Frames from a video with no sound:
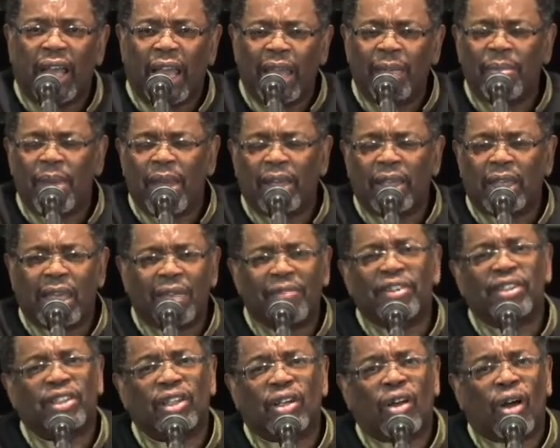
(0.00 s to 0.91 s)
Amen.
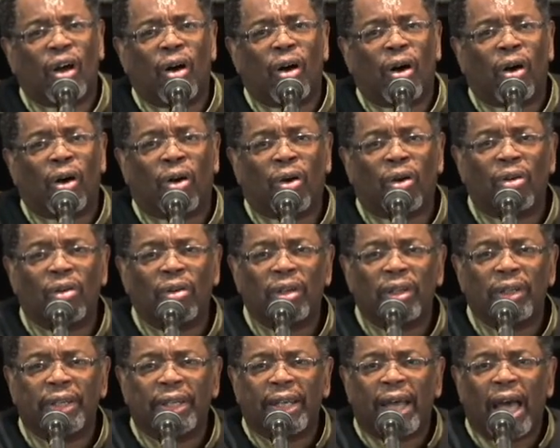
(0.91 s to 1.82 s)
Give us a call.
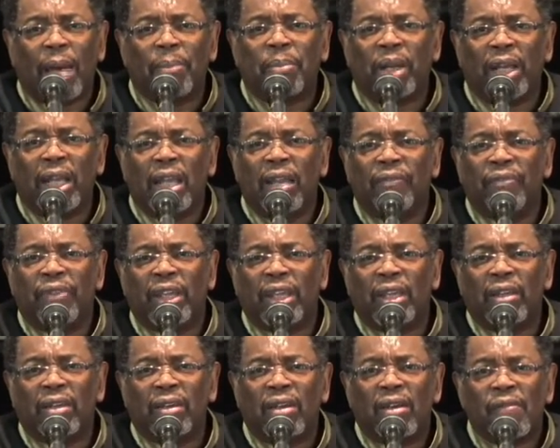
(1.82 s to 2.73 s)
I believe
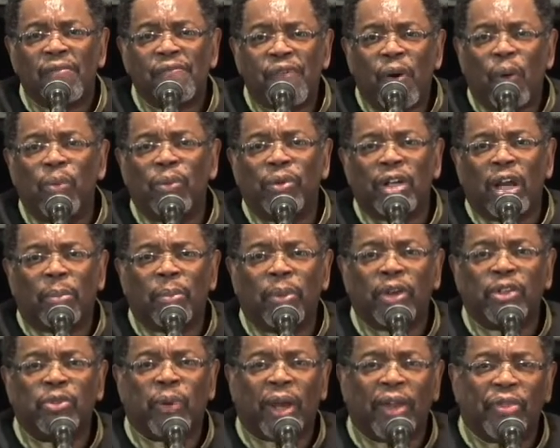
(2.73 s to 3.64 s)
the phone
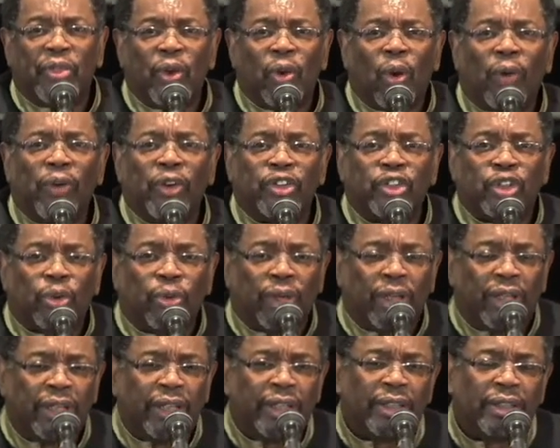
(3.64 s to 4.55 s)
number is right there on the
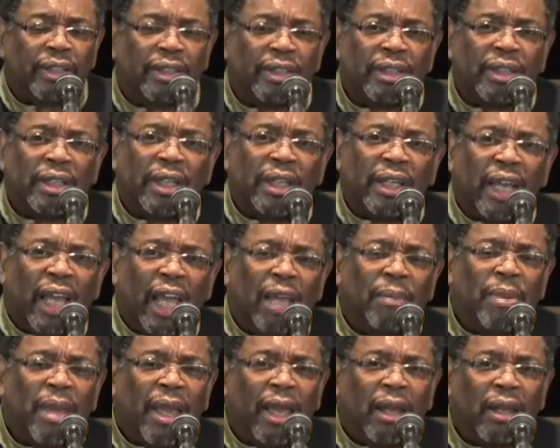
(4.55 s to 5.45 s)
screen.
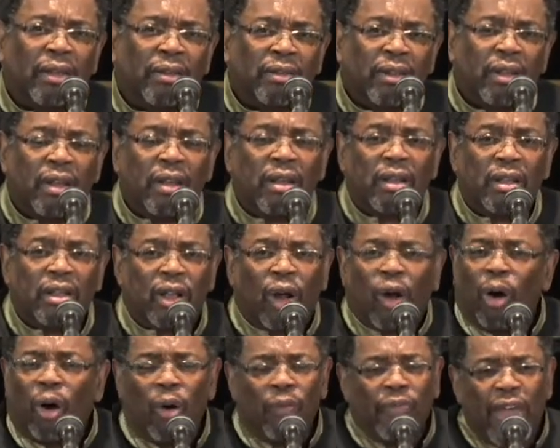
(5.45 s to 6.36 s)
Amen.
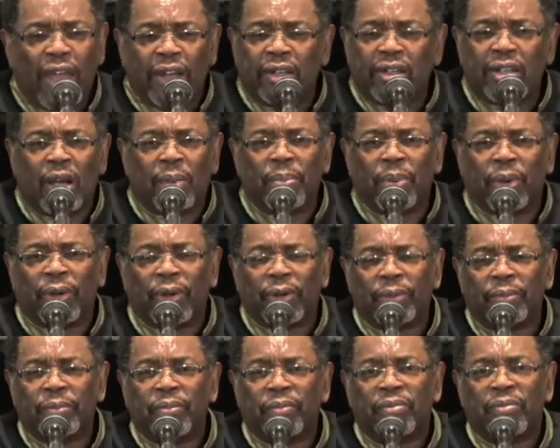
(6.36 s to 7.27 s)
Call that
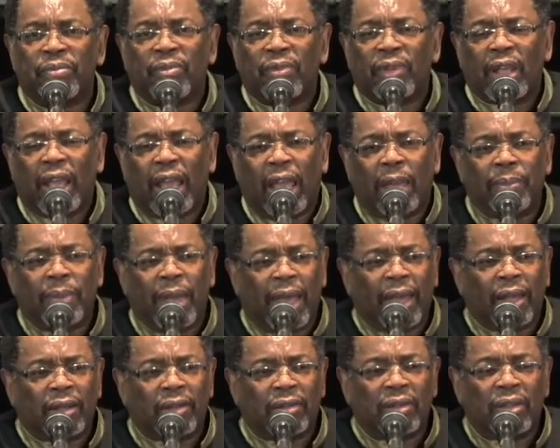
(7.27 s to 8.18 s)
number.
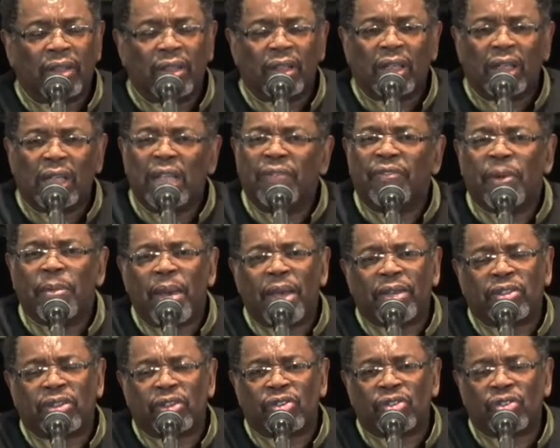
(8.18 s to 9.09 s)
Amen. Leave a
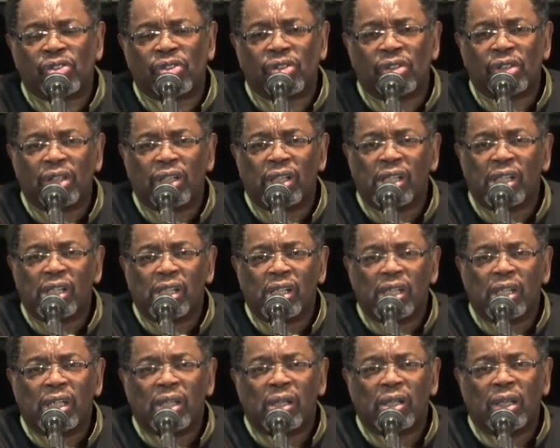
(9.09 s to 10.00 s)
message.
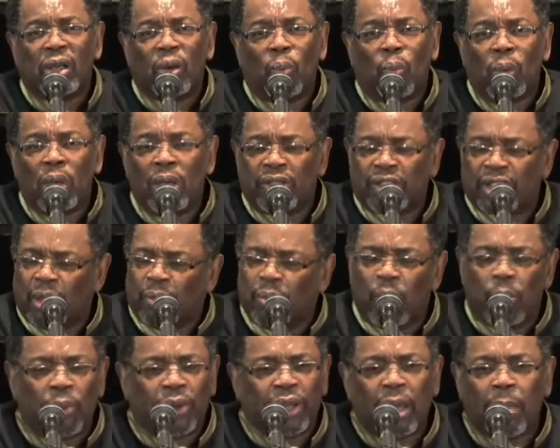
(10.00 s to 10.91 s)
We,
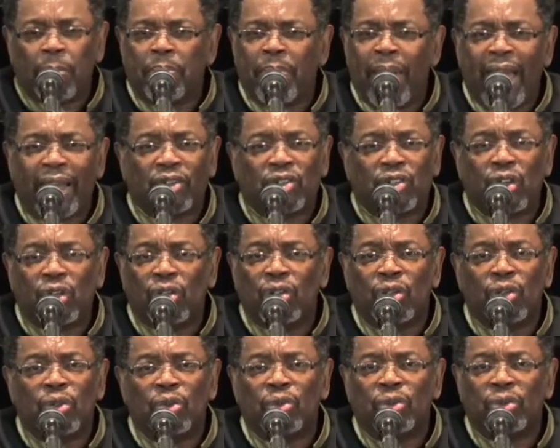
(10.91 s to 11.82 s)
someone will get back to
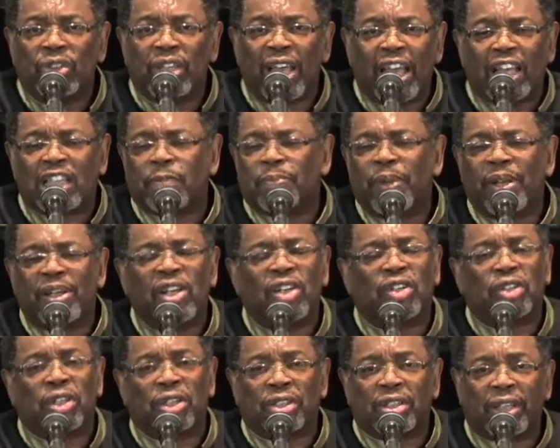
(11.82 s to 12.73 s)
you
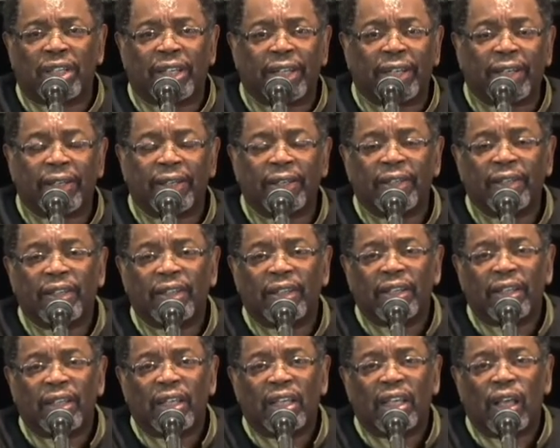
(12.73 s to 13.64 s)
expeditiously
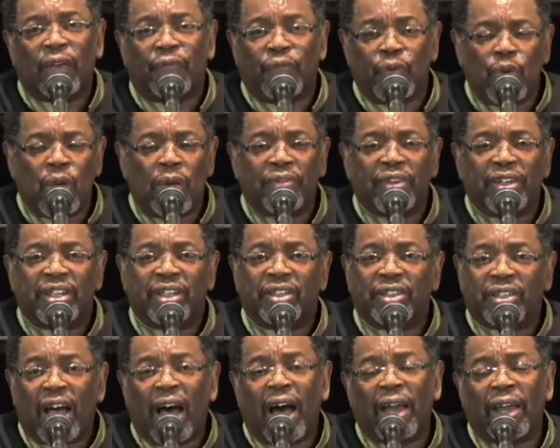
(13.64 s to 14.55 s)
if you have a
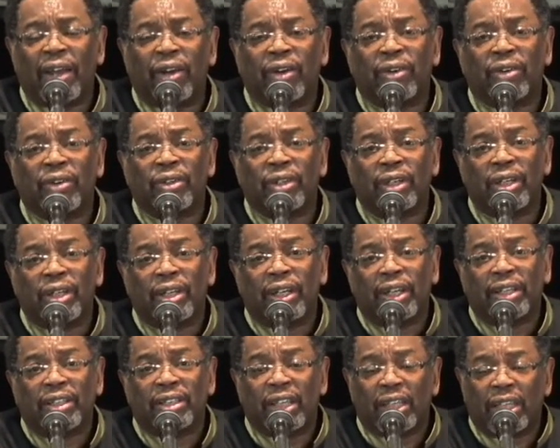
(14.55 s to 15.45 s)
desire
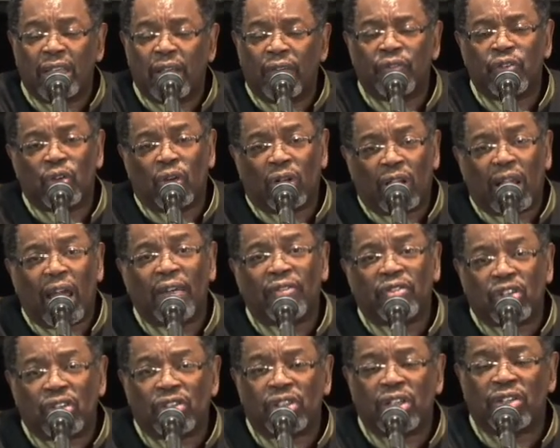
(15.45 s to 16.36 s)
to give your
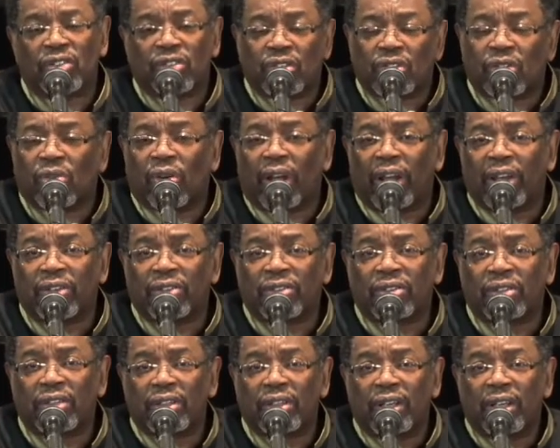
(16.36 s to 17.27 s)
life to Jesus
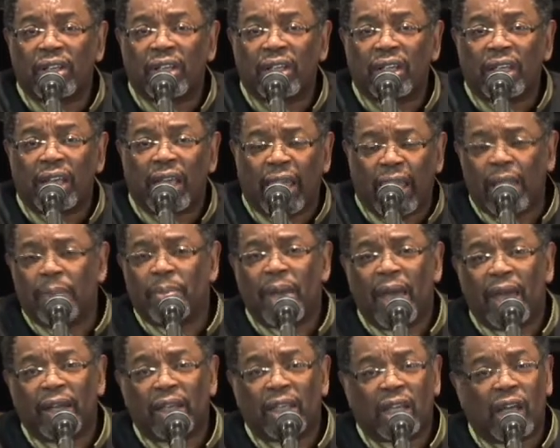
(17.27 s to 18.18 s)
Christ.
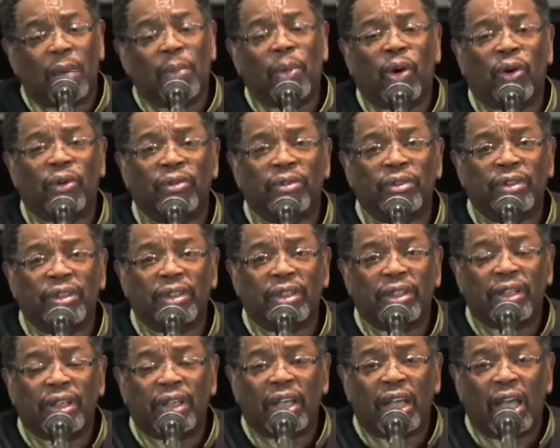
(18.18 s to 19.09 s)
Amen. Come
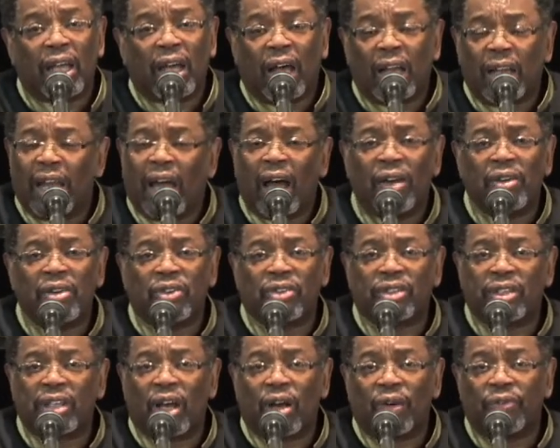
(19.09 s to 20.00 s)
on. Allow
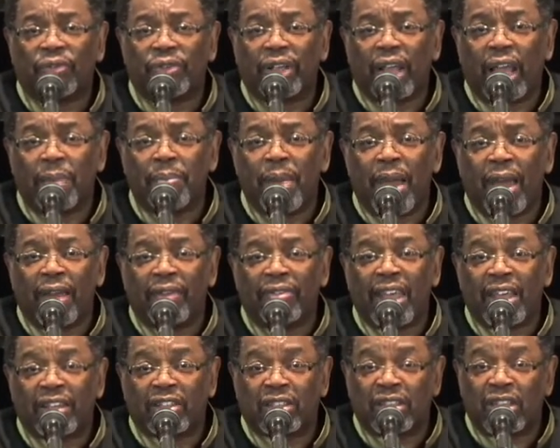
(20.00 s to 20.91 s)
yourself,
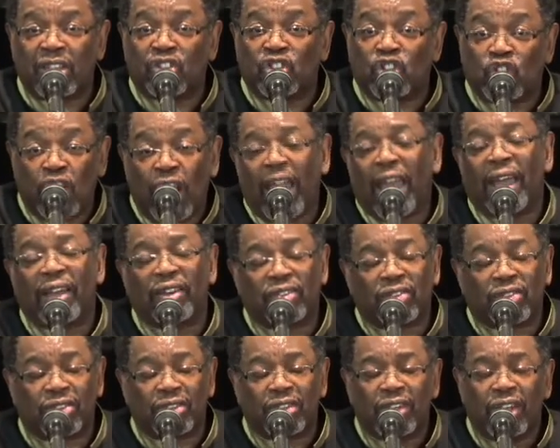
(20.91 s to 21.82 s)
amen, this, this
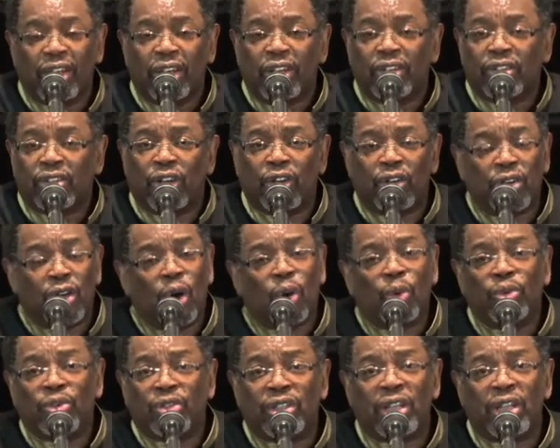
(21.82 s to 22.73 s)
chance to
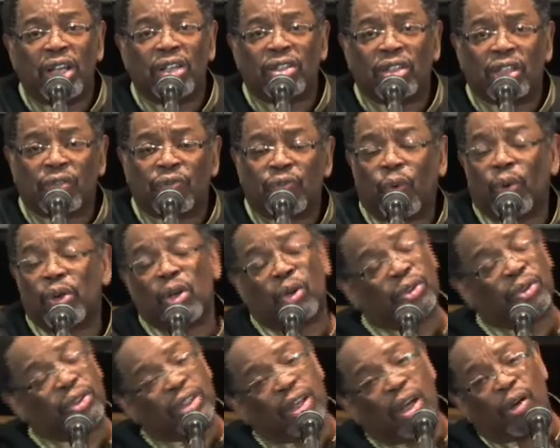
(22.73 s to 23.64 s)
know Jesus for
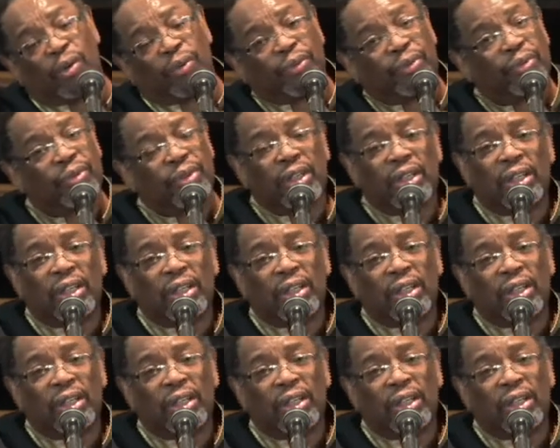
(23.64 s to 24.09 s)
yourself.